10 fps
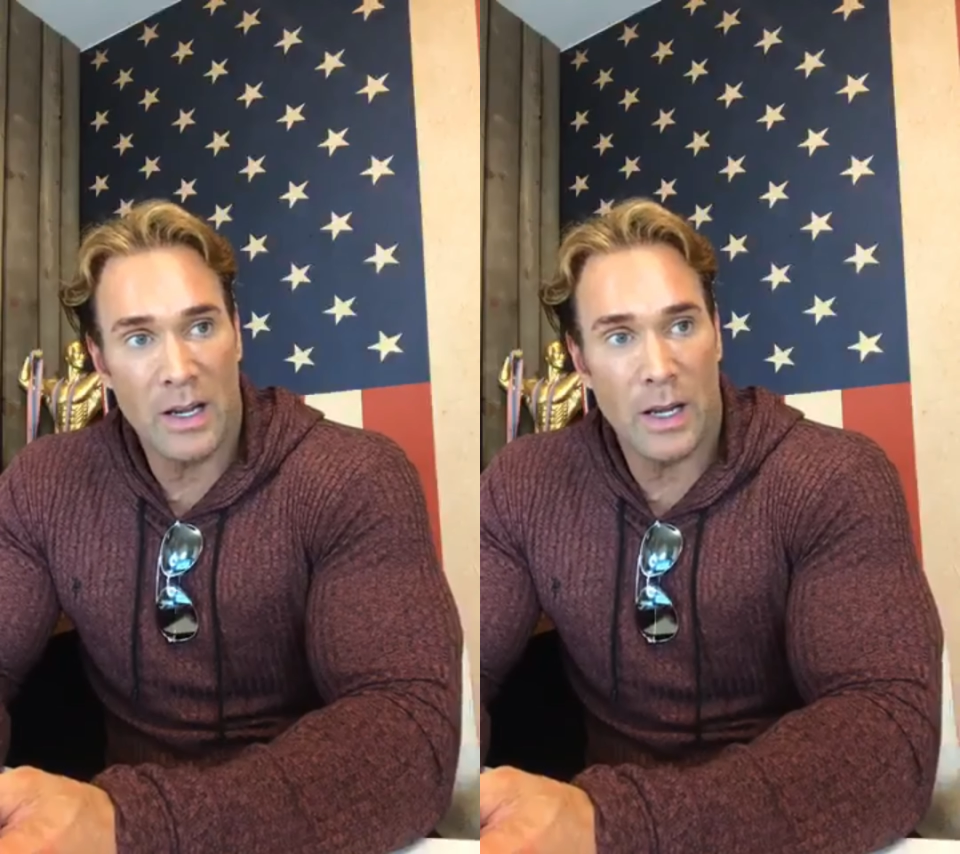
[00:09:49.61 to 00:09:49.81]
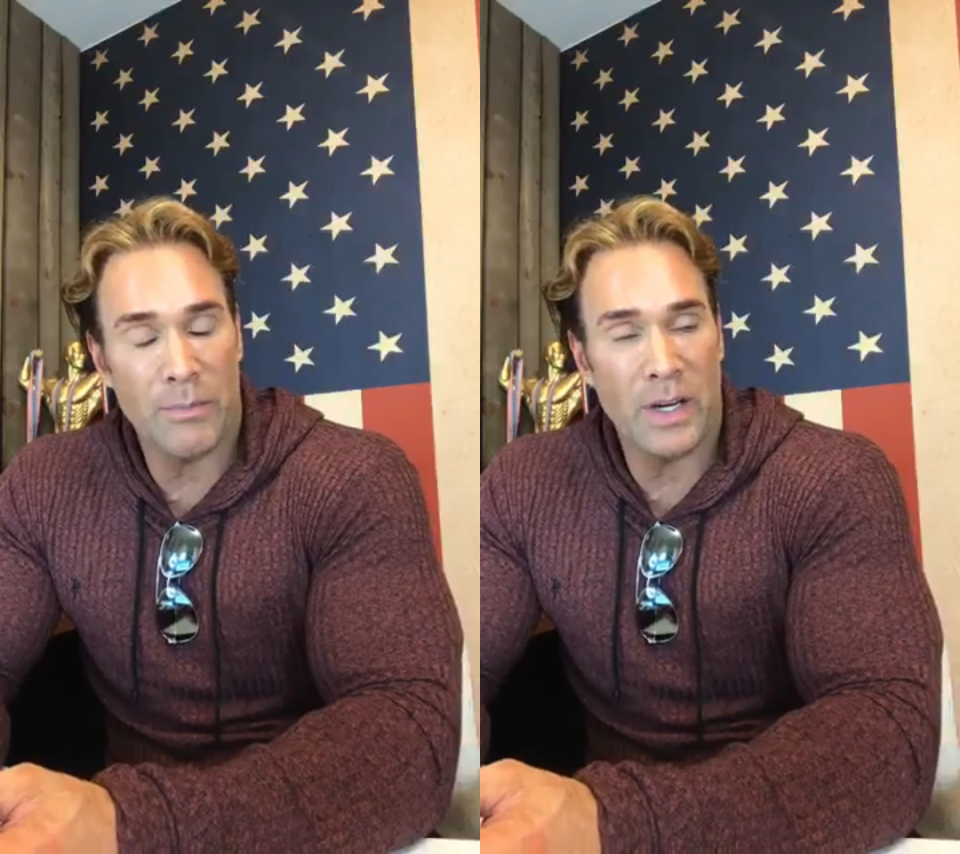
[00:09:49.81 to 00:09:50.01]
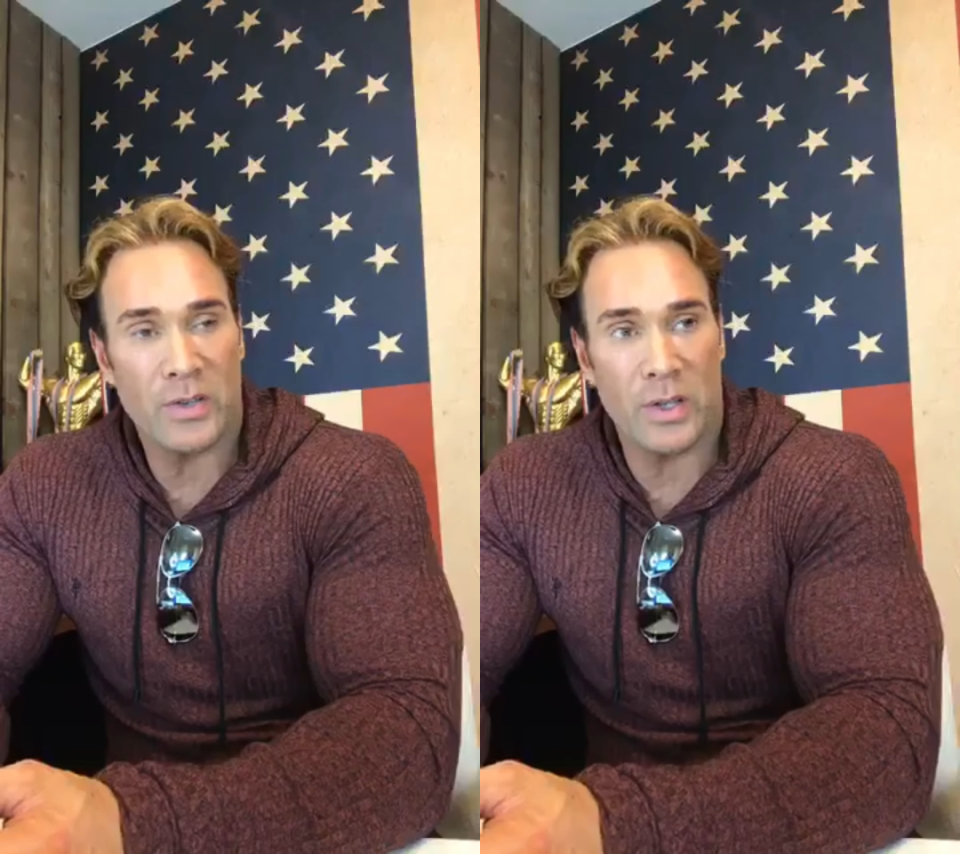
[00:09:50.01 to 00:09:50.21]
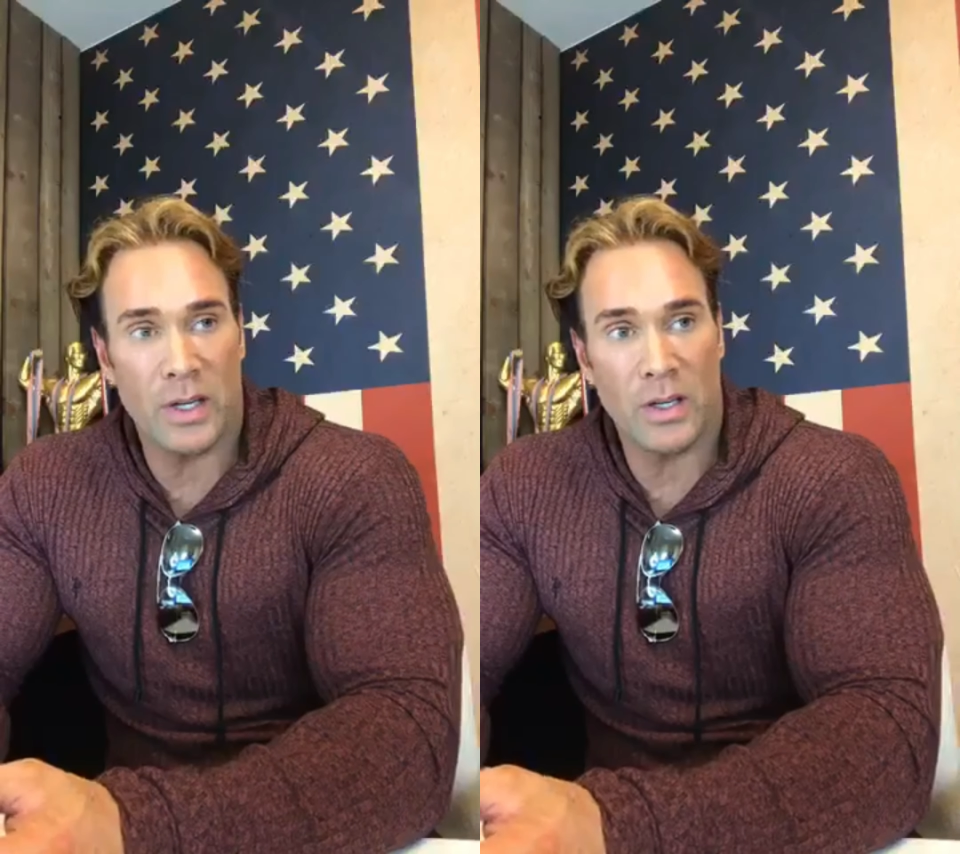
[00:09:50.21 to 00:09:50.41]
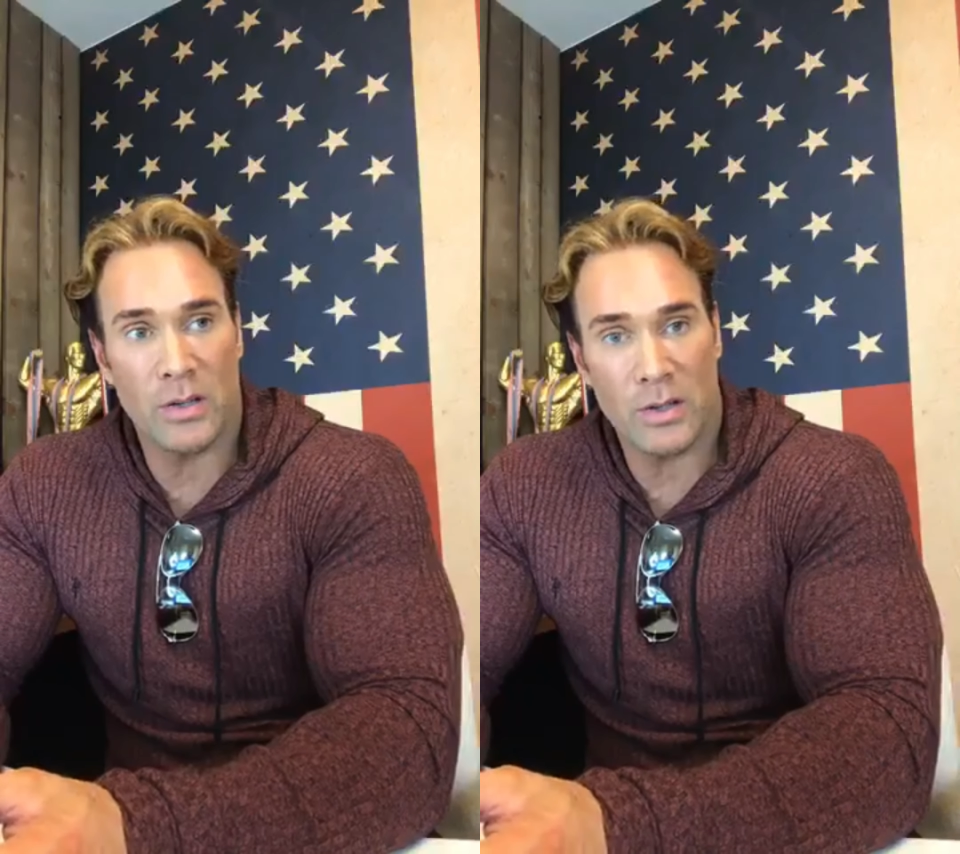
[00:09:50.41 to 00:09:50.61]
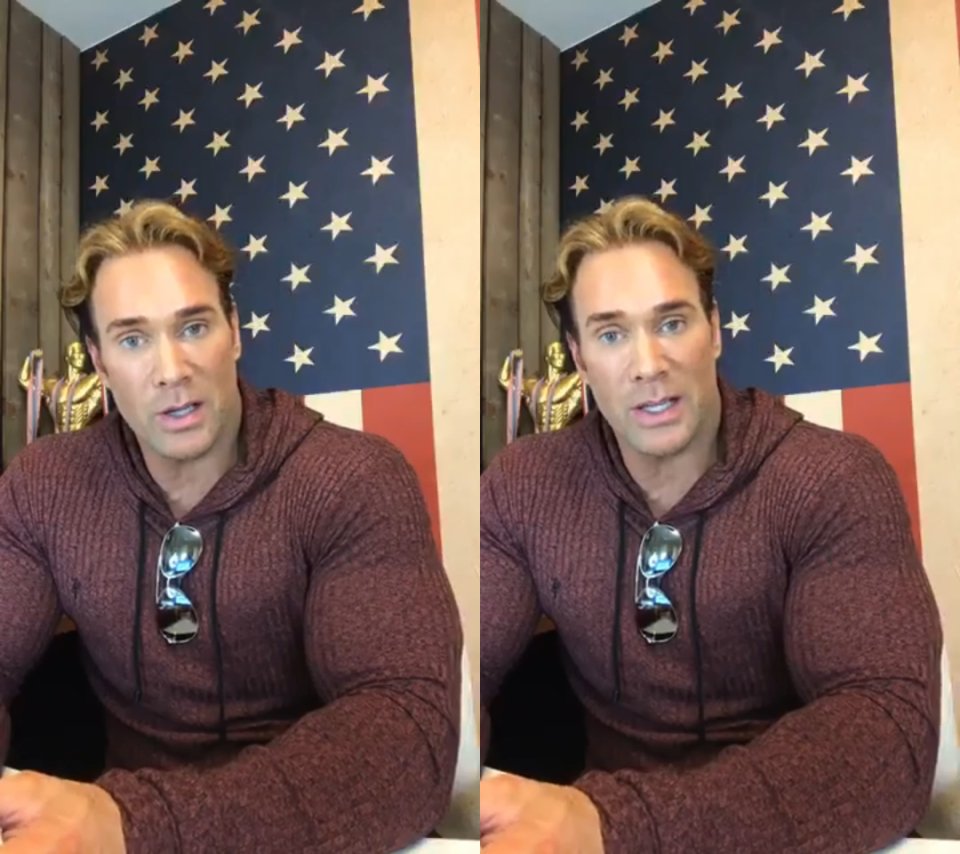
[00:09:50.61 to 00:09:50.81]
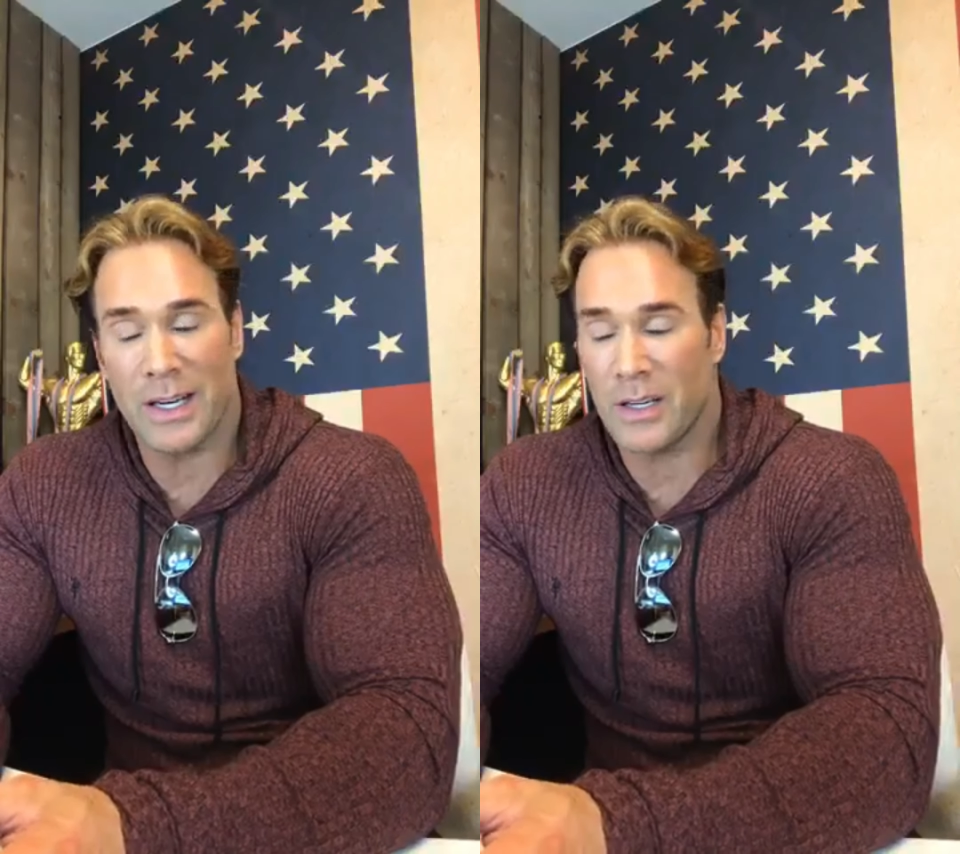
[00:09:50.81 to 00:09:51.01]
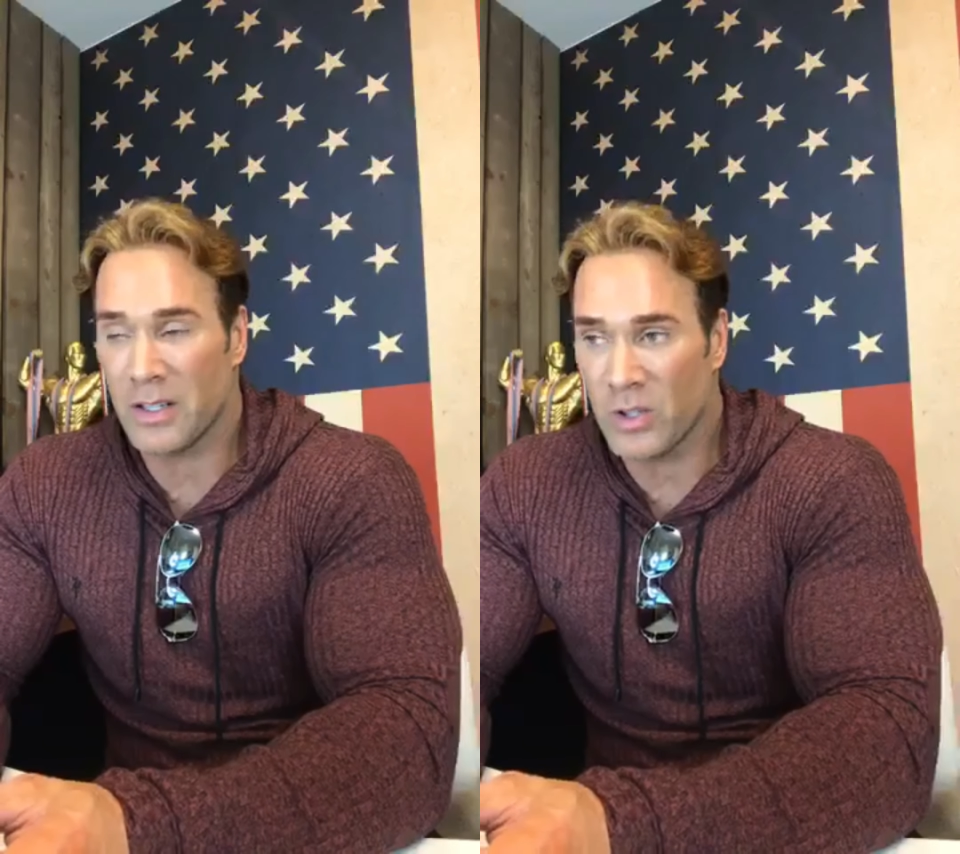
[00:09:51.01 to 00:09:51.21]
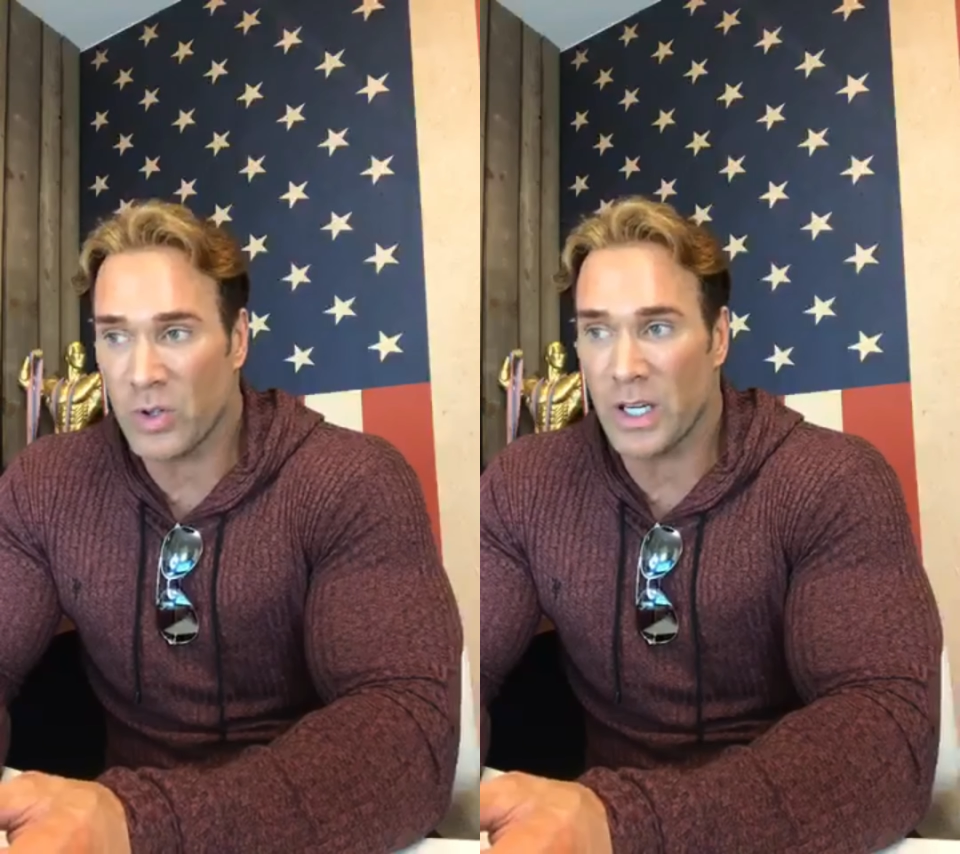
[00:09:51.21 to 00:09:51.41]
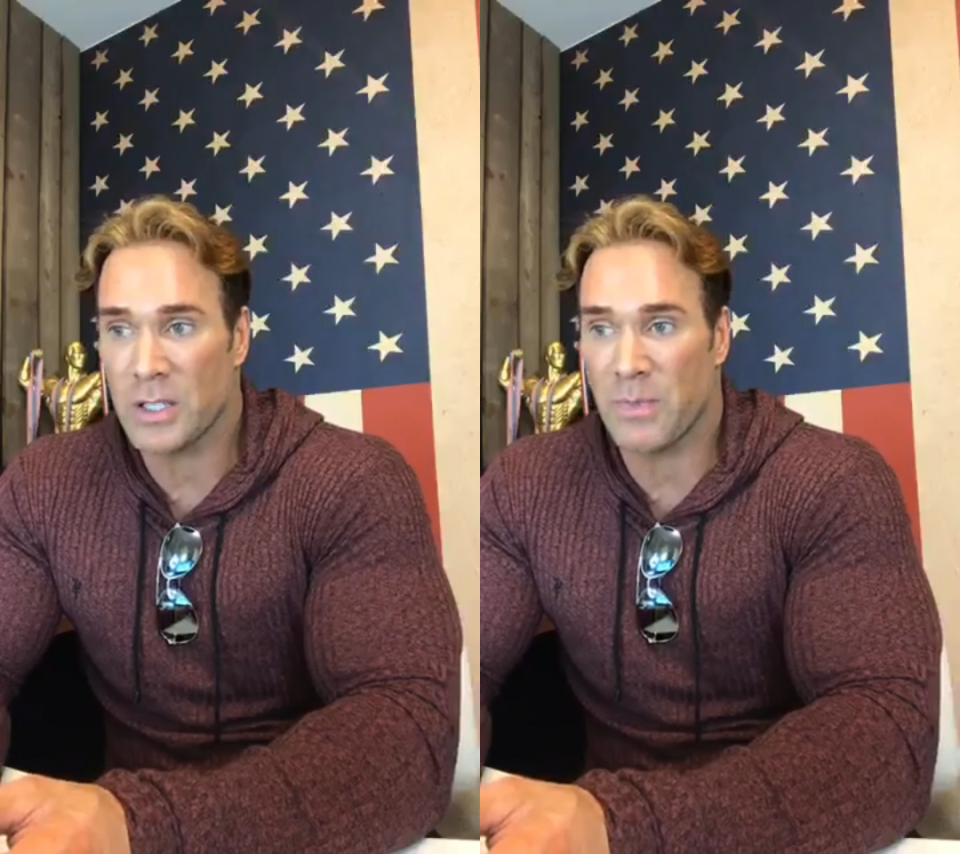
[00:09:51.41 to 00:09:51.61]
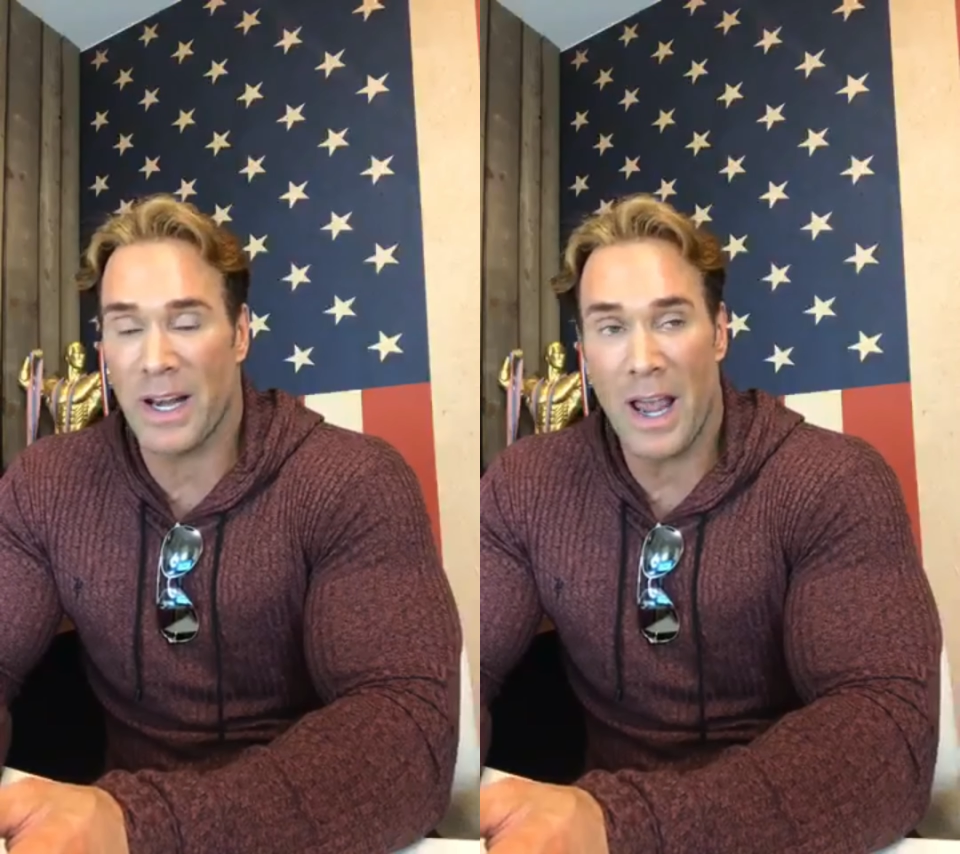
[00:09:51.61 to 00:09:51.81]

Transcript: and make sure that you look clean and crisp and